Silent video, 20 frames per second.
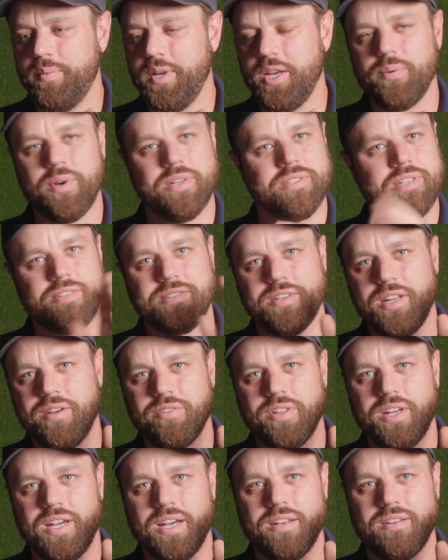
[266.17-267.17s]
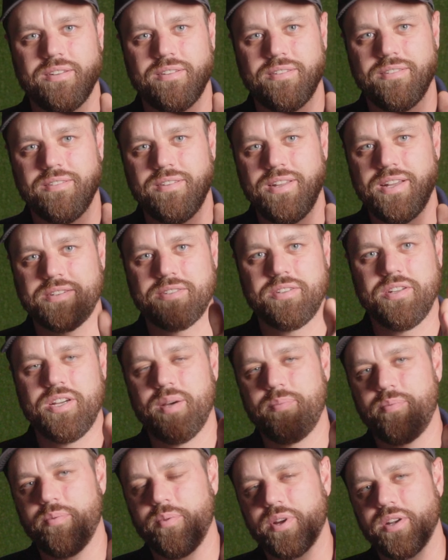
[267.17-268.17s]
Anyways, that's enough of that. Next
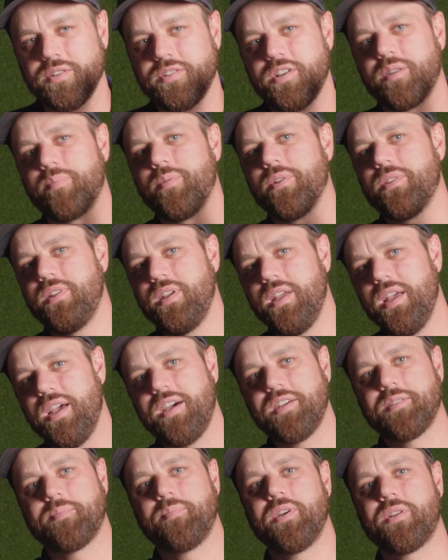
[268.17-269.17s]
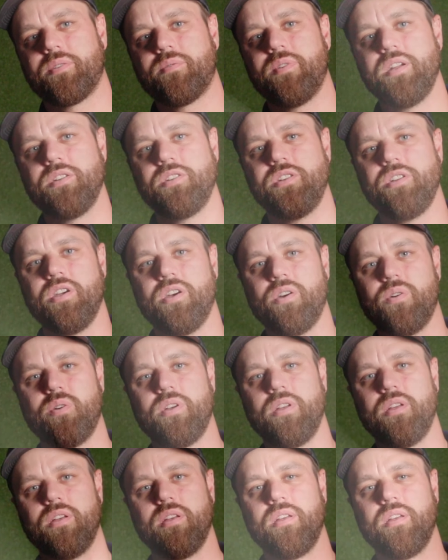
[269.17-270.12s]
up, we're going to talk about the aspect ratio.